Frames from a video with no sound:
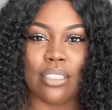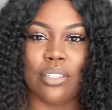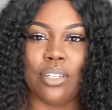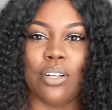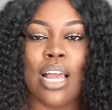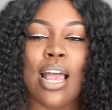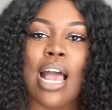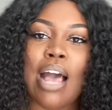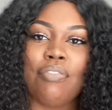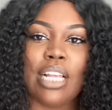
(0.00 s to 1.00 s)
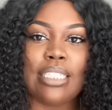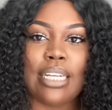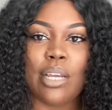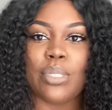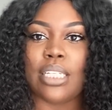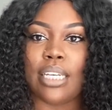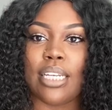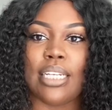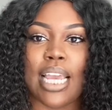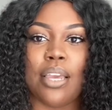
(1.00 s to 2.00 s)
You know, I feel like today was a
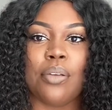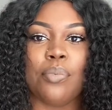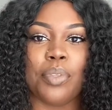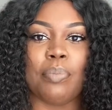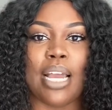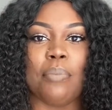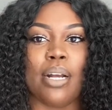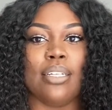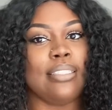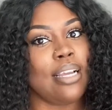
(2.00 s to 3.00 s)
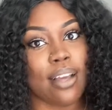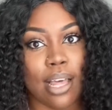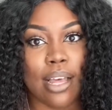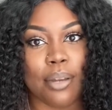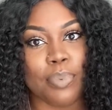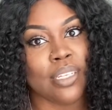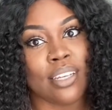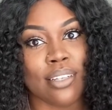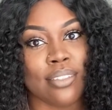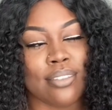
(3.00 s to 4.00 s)
good day with my eyebrows, thank God,
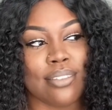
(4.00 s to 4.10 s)
because